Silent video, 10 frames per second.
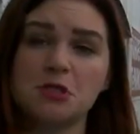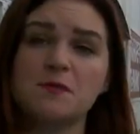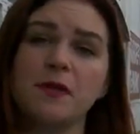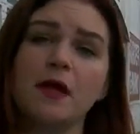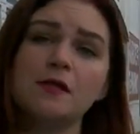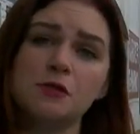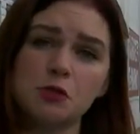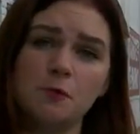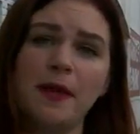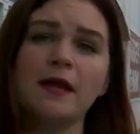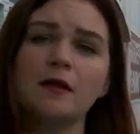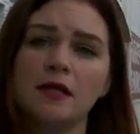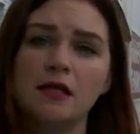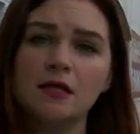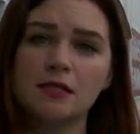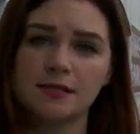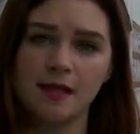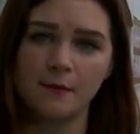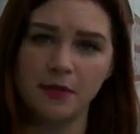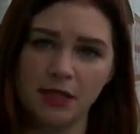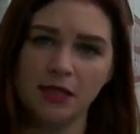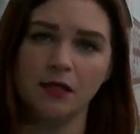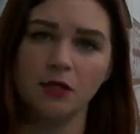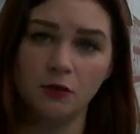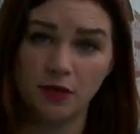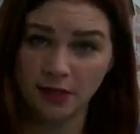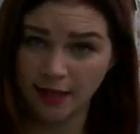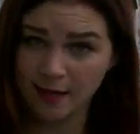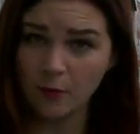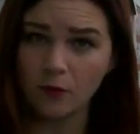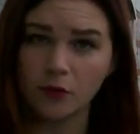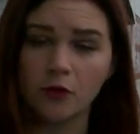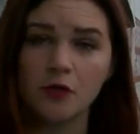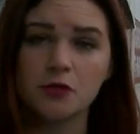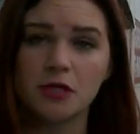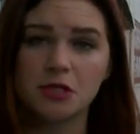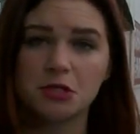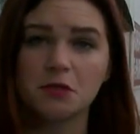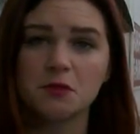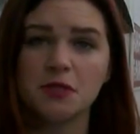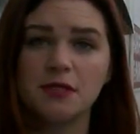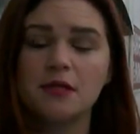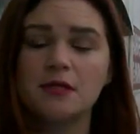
Just because you're a parent does not mean you can enable your underage children